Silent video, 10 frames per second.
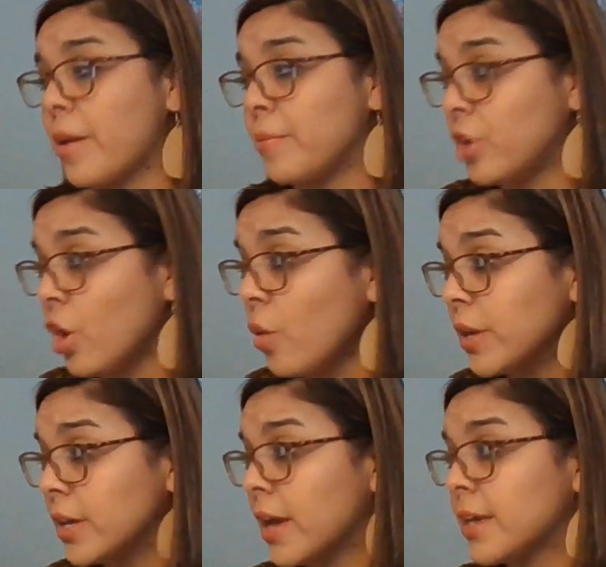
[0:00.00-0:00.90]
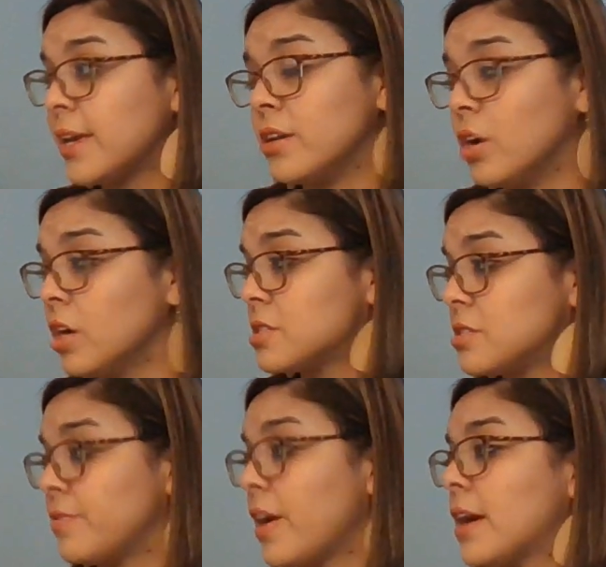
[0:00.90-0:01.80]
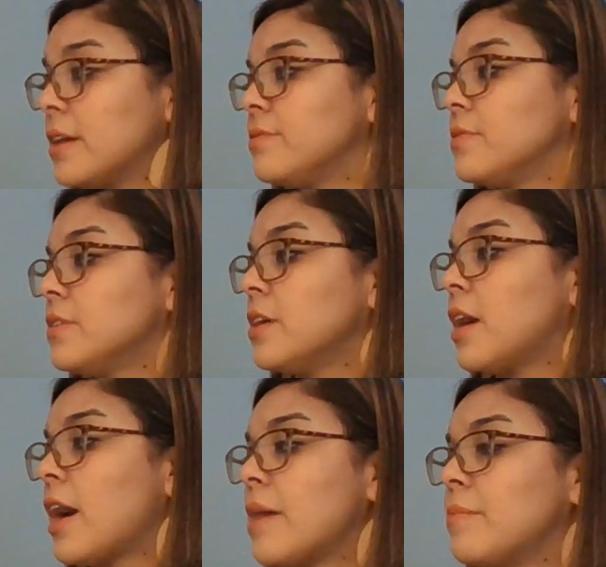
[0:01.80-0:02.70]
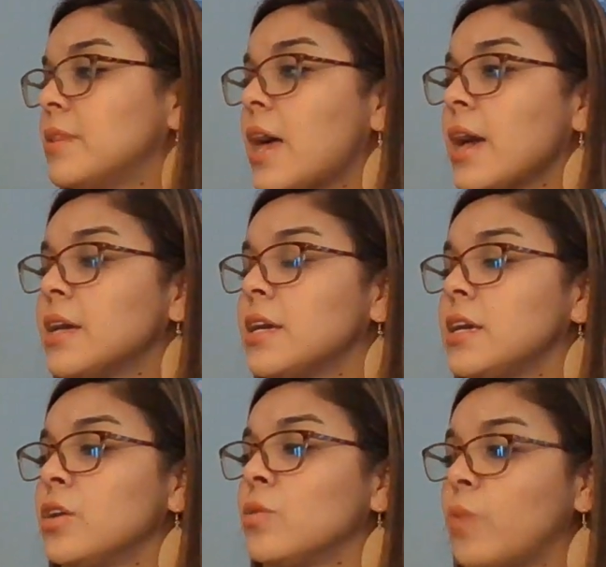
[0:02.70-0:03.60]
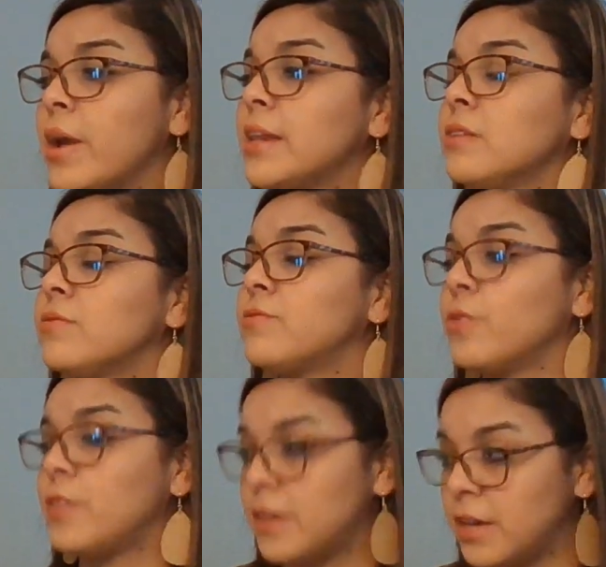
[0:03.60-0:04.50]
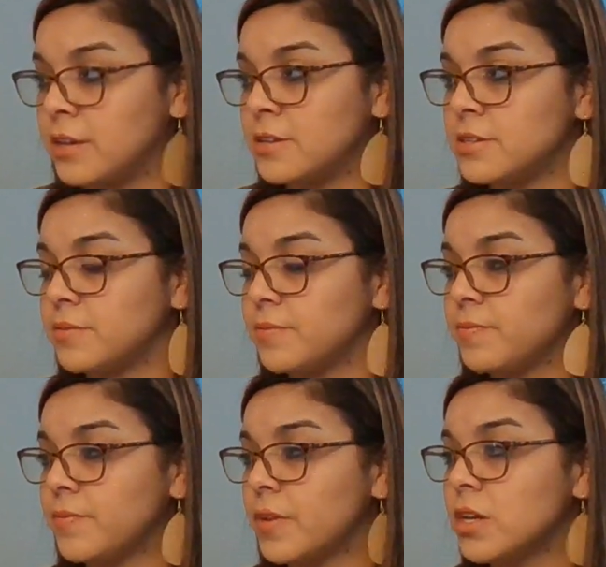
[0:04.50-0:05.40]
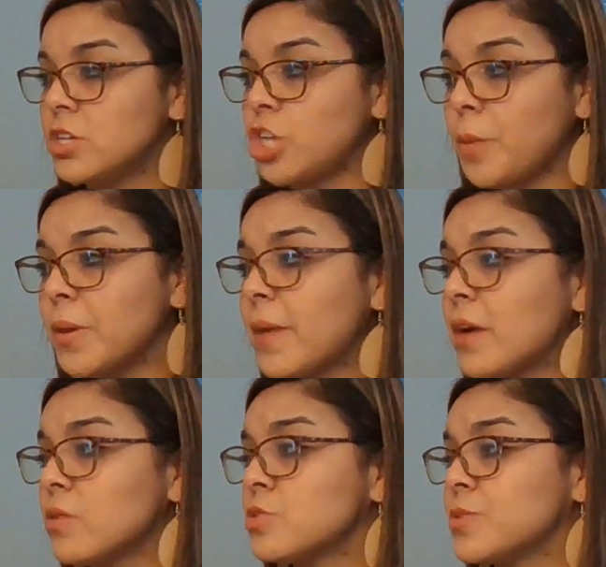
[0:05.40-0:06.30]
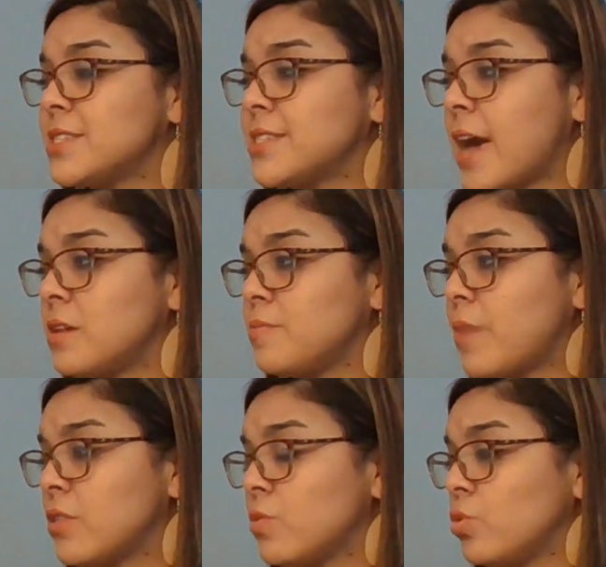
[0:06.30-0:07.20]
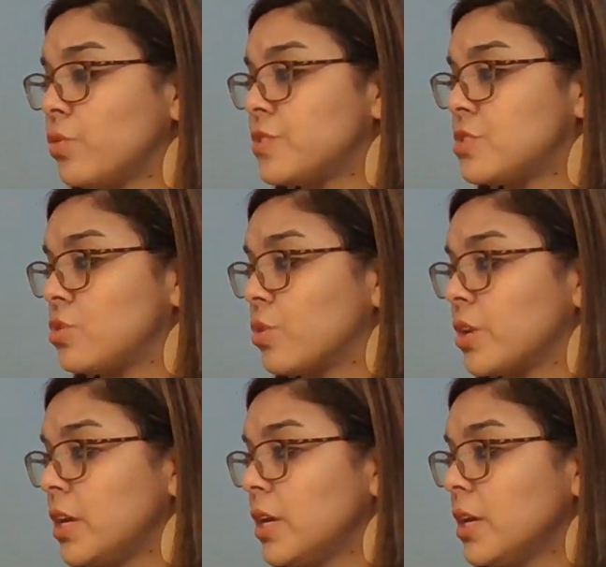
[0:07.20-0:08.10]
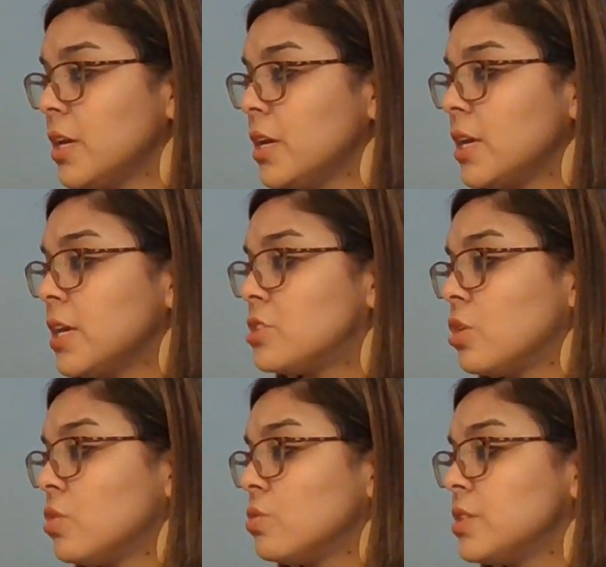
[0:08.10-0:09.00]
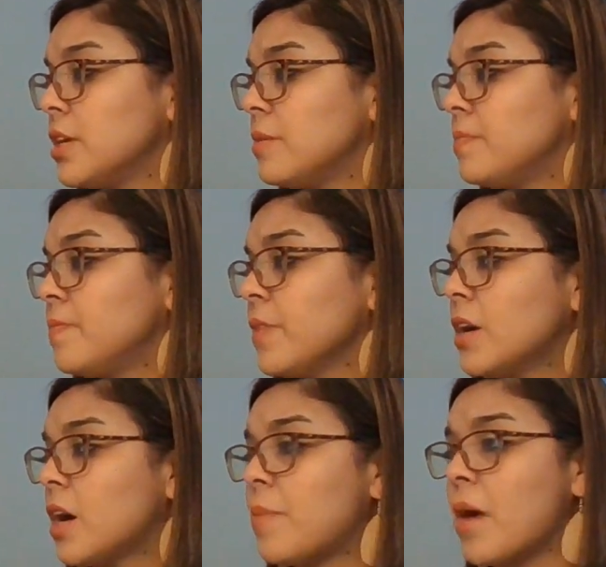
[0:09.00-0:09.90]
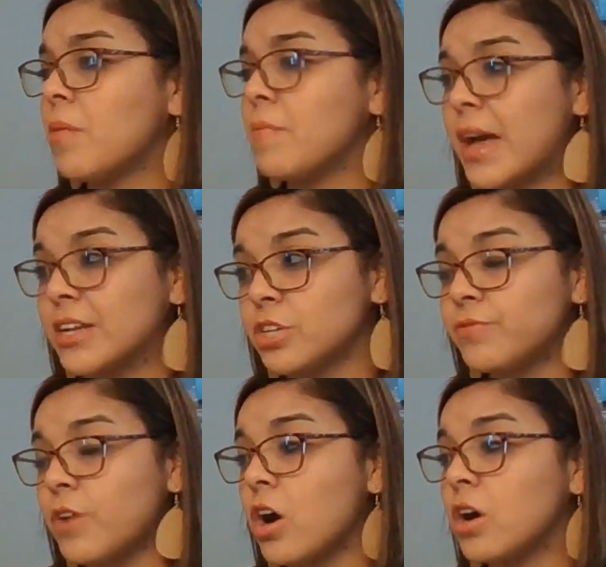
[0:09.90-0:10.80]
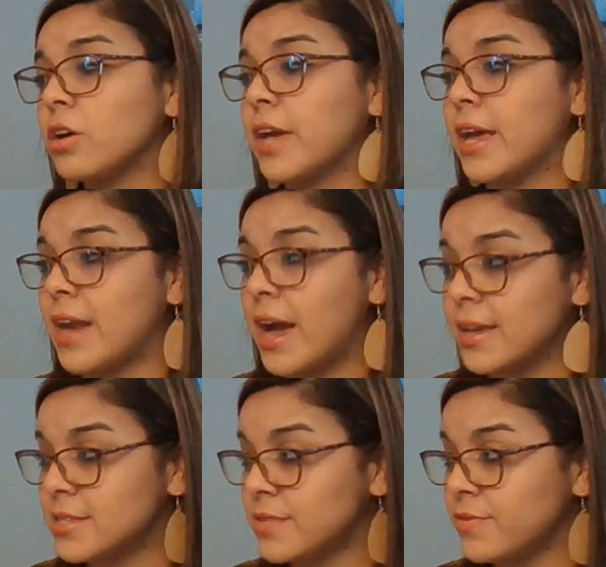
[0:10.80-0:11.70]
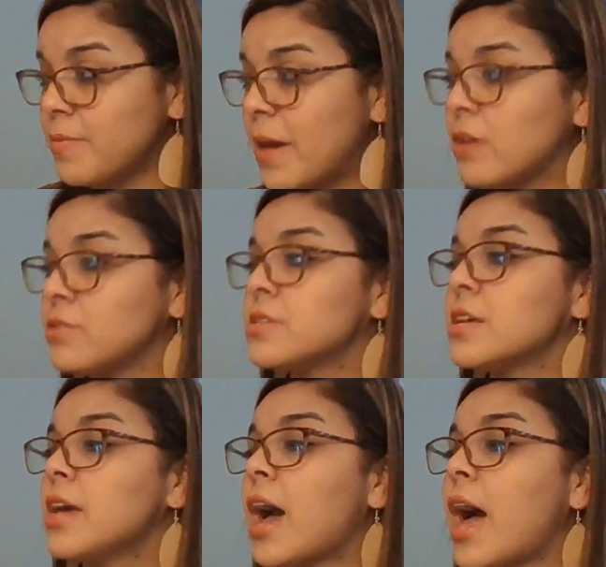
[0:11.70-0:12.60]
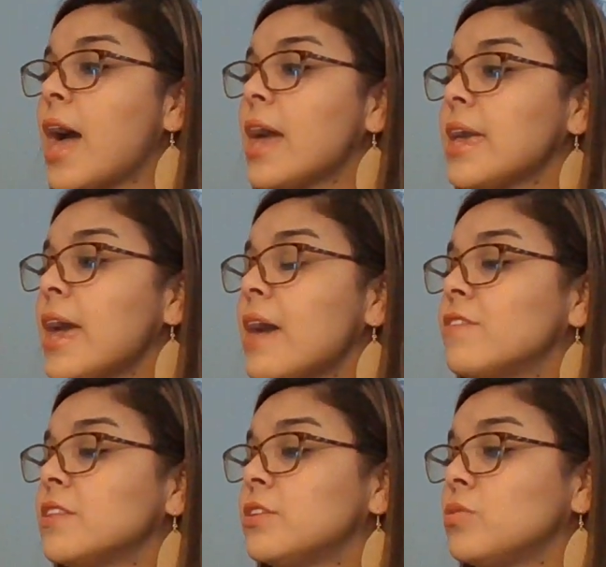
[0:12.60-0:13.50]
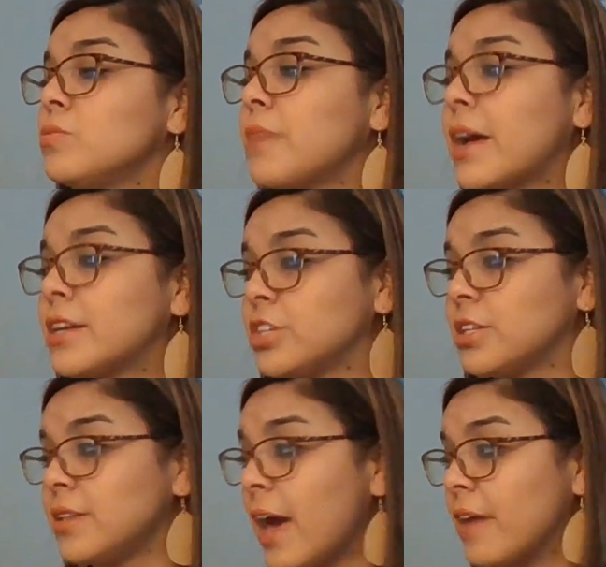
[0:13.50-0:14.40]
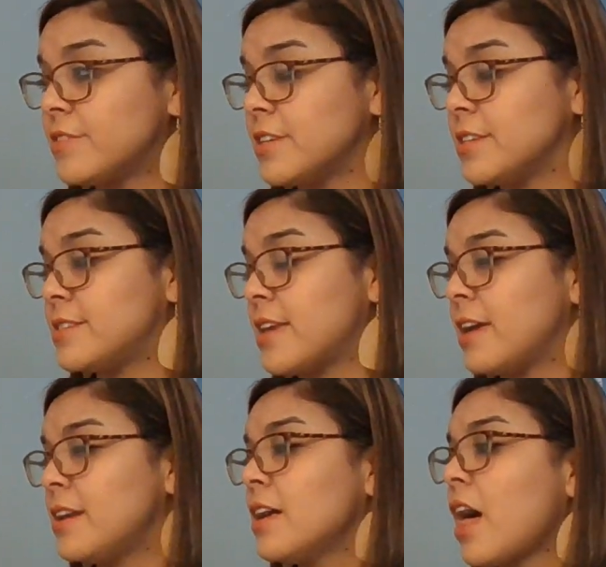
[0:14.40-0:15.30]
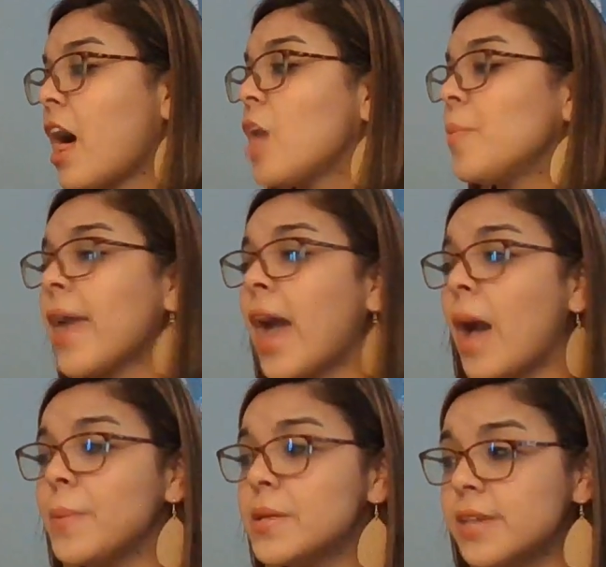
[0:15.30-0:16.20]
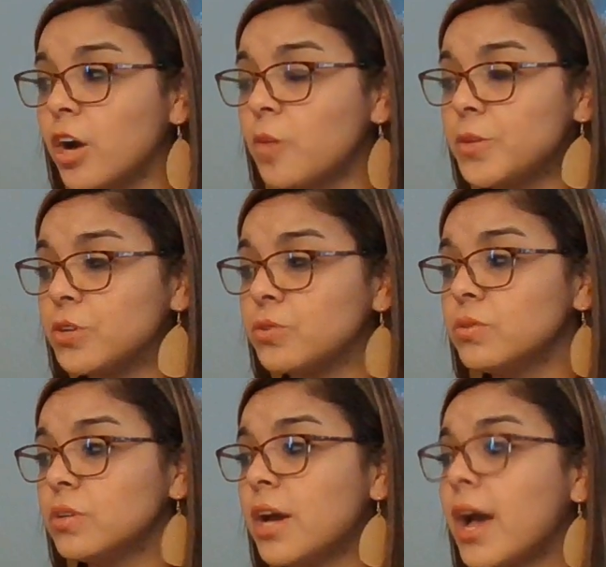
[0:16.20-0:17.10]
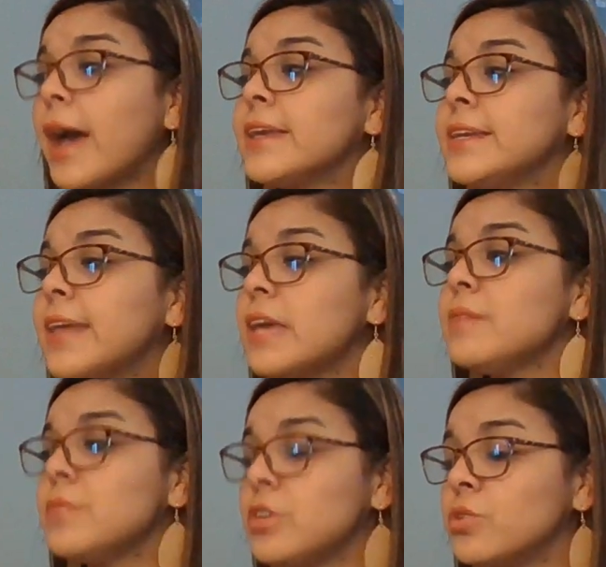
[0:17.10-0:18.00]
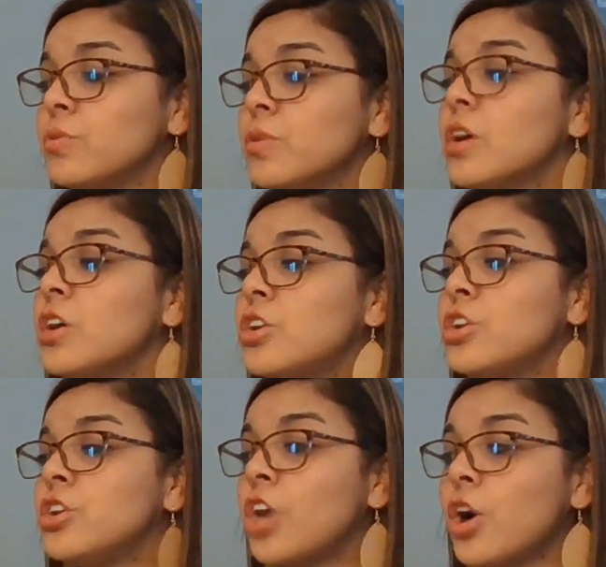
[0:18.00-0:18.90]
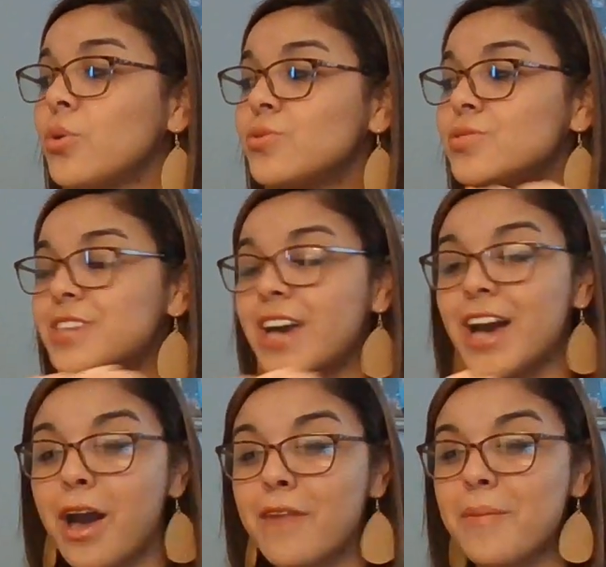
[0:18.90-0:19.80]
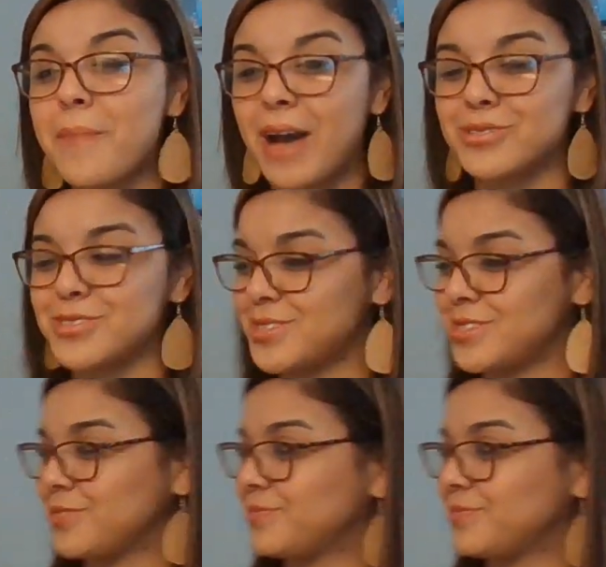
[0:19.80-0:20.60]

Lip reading: I'm going, I cannot survive. I am lying here waiting for the end." Jumping Mouse was saddened by the wolf's story. He told him about Magic Frog and Eyes of a Mouse. "I have a little magic left," he said. "I'll be happy to help you. I name you Nose of a Mouse."